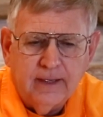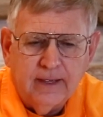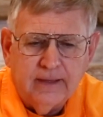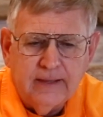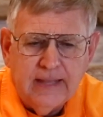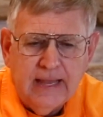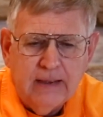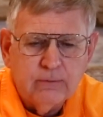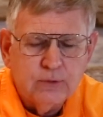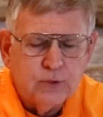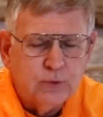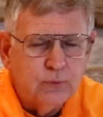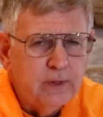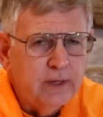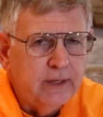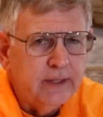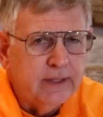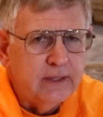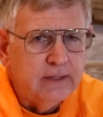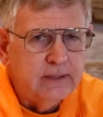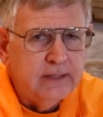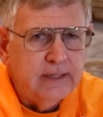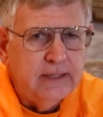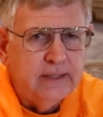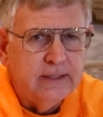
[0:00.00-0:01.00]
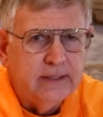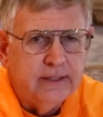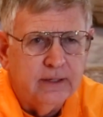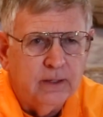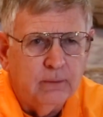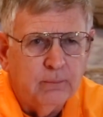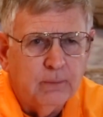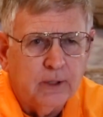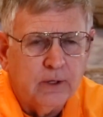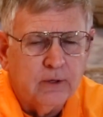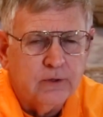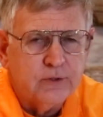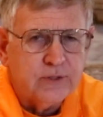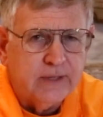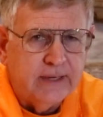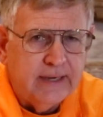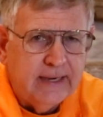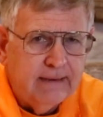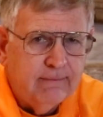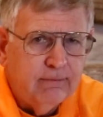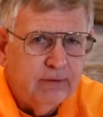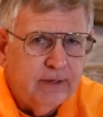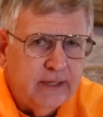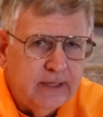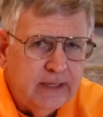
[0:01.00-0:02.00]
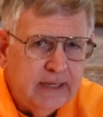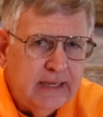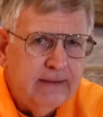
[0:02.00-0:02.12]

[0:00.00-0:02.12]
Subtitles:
And that was really a neat year because every